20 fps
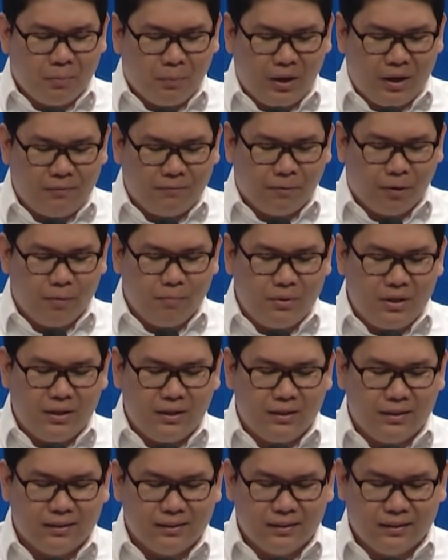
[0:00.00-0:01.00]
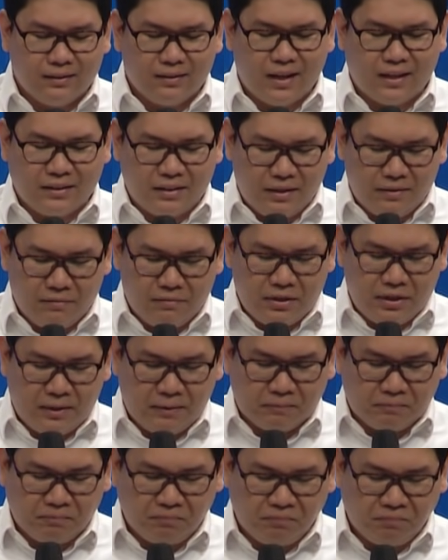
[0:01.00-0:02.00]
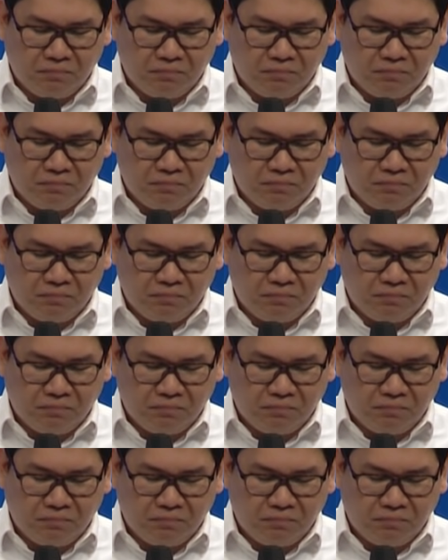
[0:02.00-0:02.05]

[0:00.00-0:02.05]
prayed for me that evening.